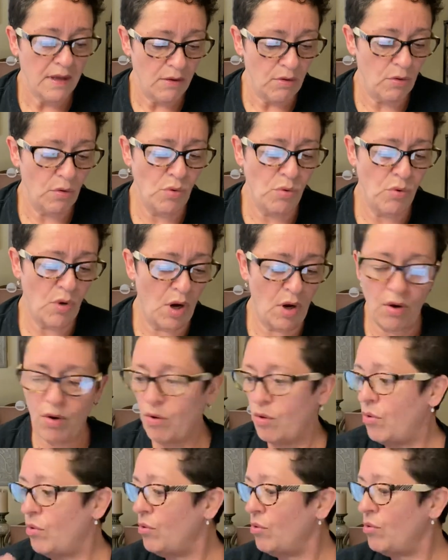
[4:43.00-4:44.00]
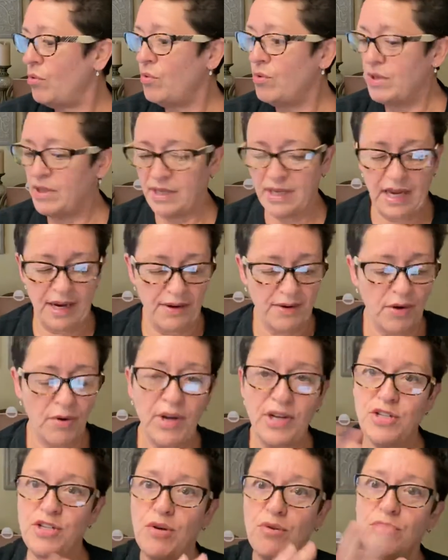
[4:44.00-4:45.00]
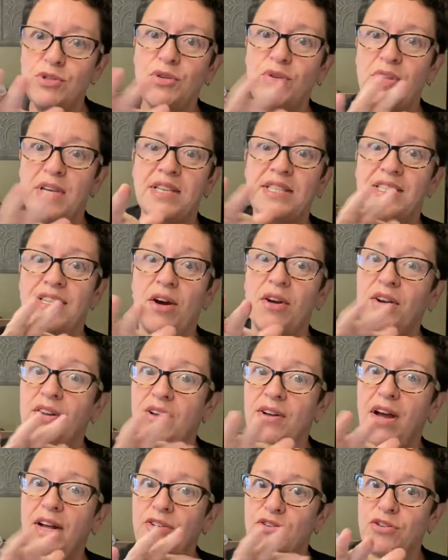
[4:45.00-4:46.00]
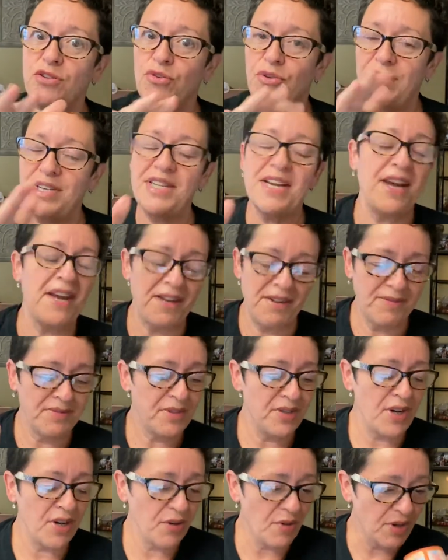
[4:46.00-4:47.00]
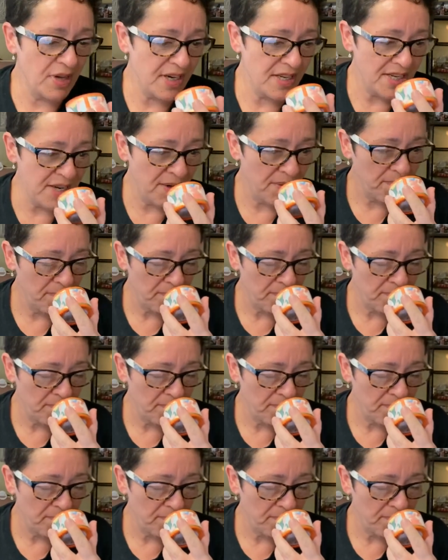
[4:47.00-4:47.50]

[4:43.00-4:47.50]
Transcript: Ooh, oh, yeah. Okay, don't do this on a 100 degree day. Not a good idea.